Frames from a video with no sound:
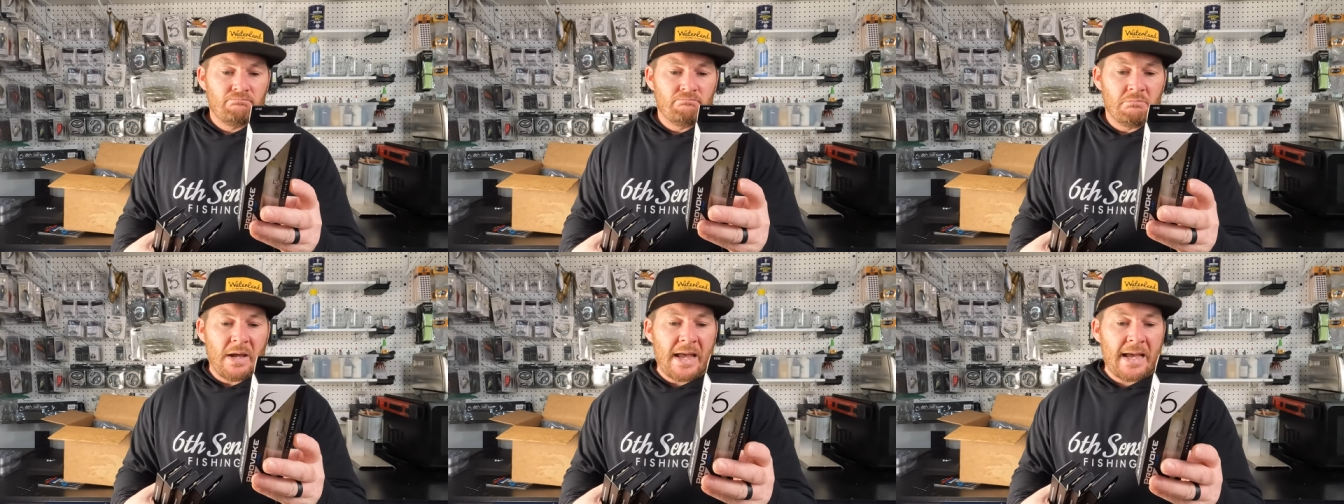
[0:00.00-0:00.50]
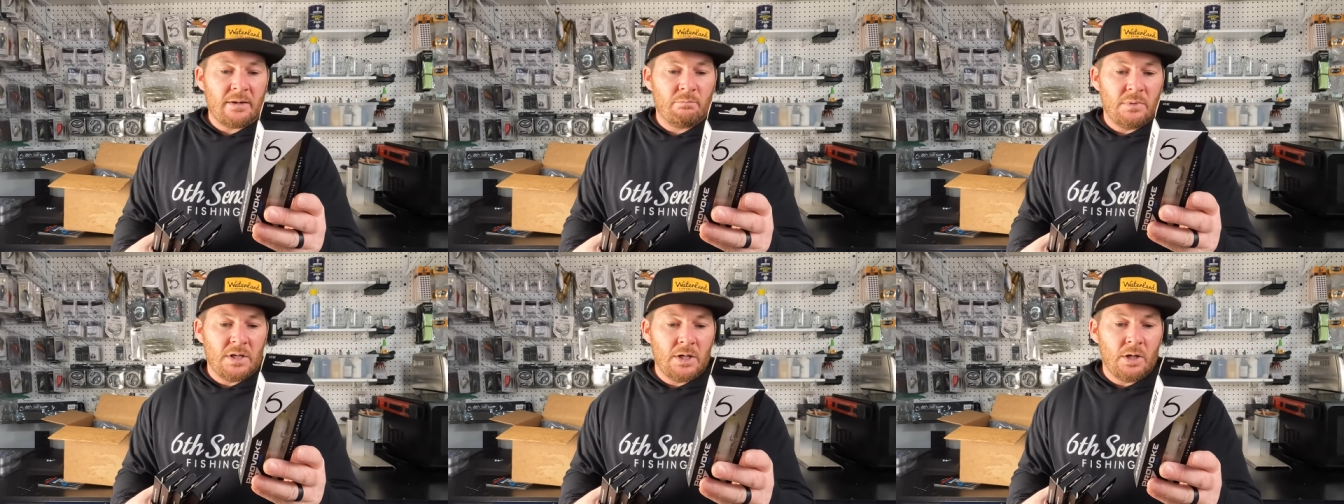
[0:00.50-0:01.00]
Milliken's
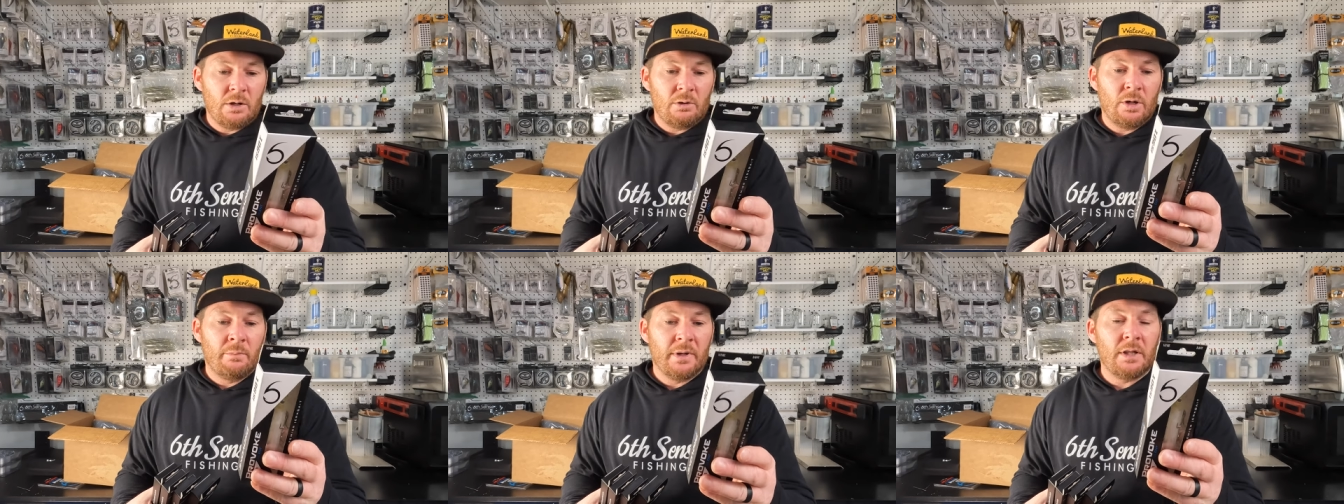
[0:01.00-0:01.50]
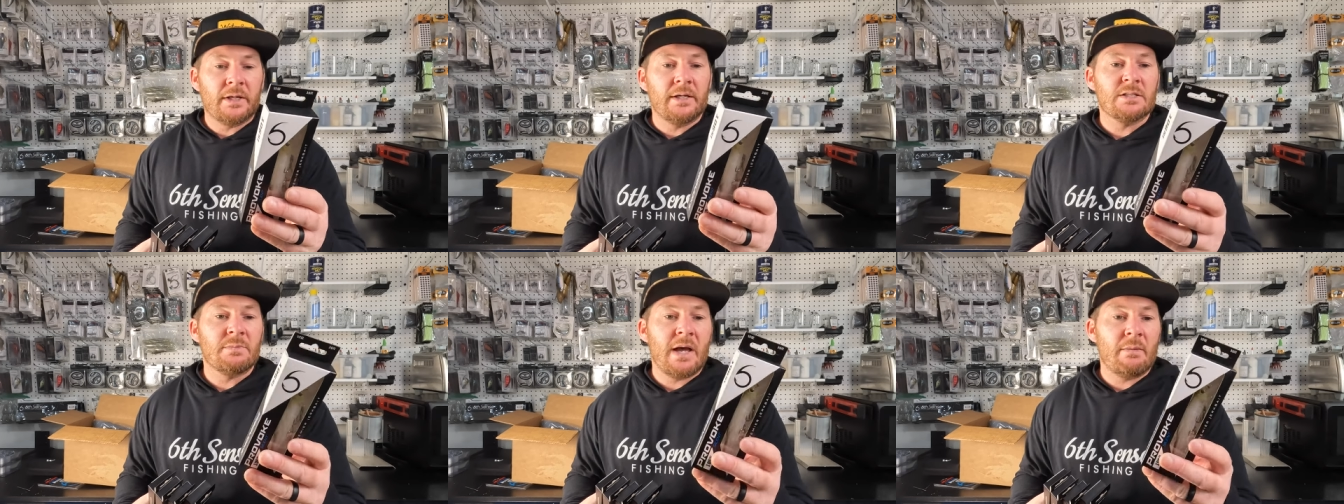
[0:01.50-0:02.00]

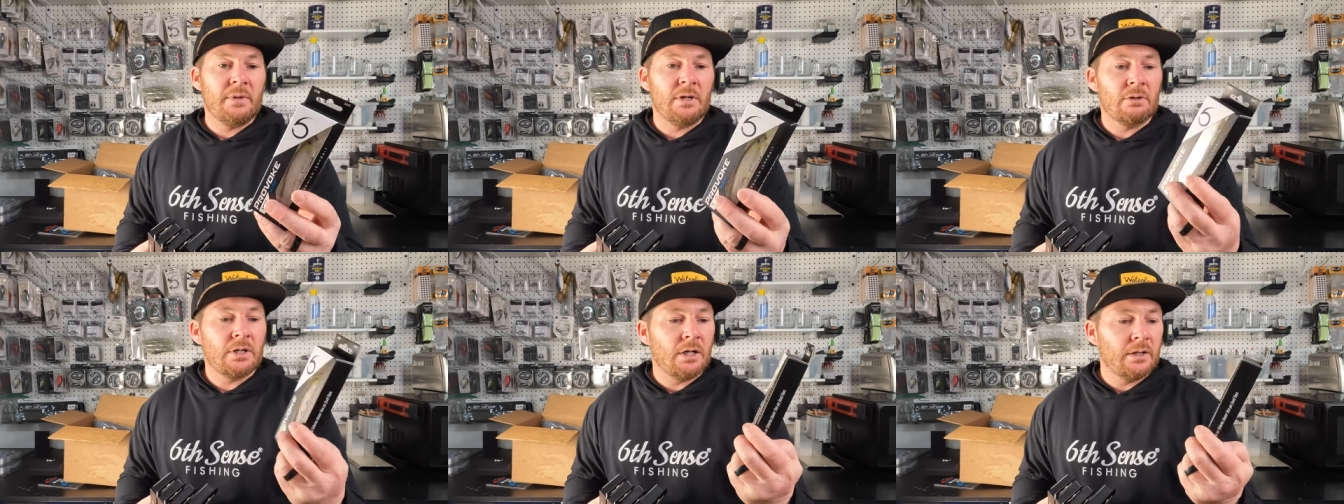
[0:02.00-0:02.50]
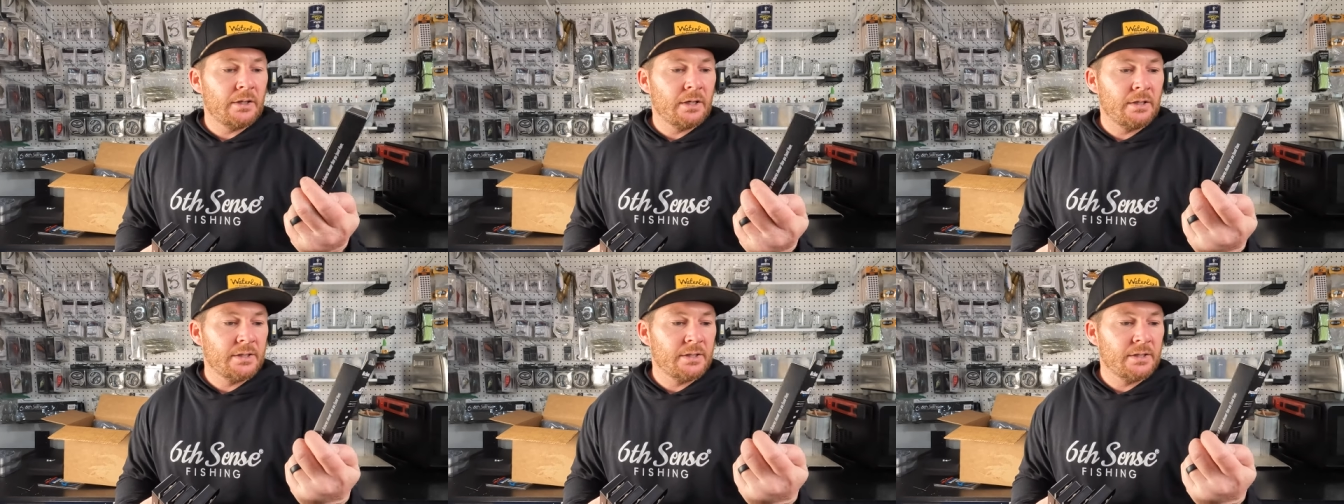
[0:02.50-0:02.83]
matte minnow color.